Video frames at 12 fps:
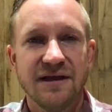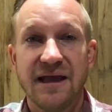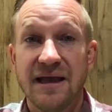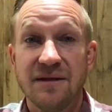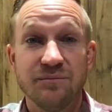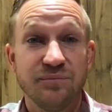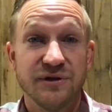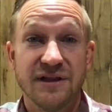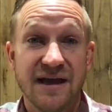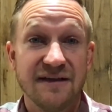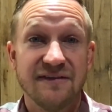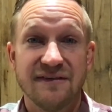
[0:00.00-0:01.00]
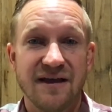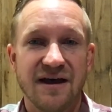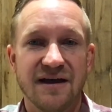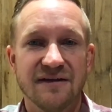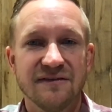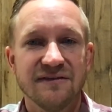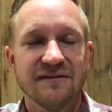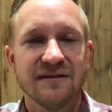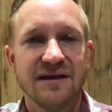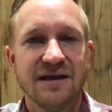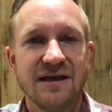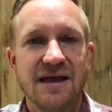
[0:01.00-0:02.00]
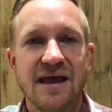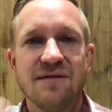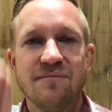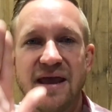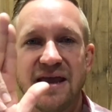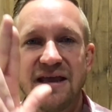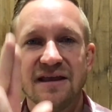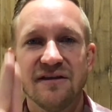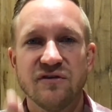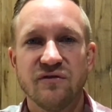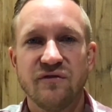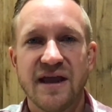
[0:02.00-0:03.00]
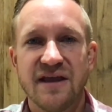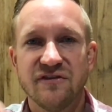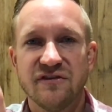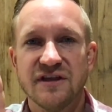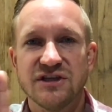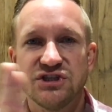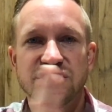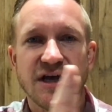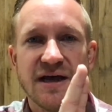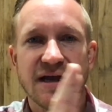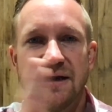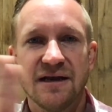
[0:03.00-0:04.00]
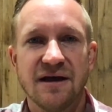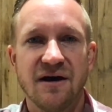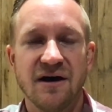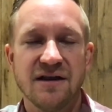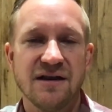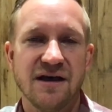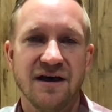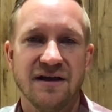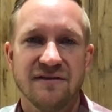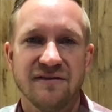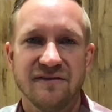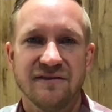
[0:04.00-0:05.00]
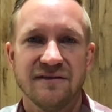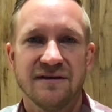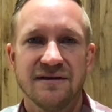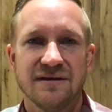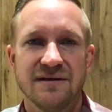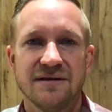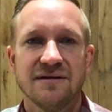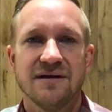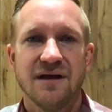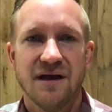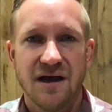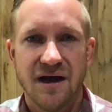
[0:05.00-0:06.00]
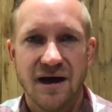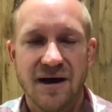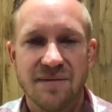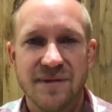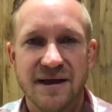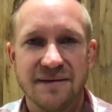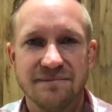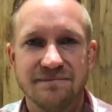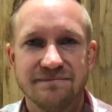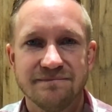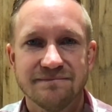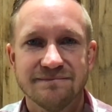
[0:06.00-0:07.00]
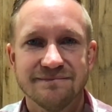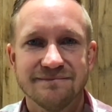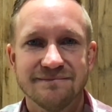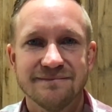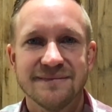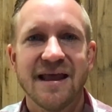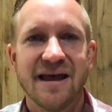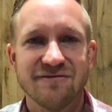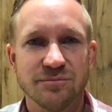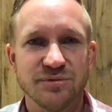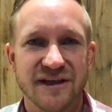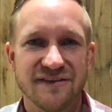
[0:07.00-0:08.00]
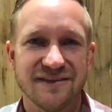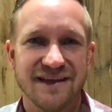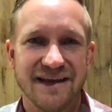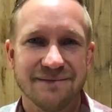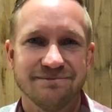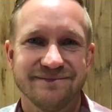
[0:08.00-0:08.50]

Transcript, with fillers: and bless us and make his face shine on us. Amen. Have a blessed day.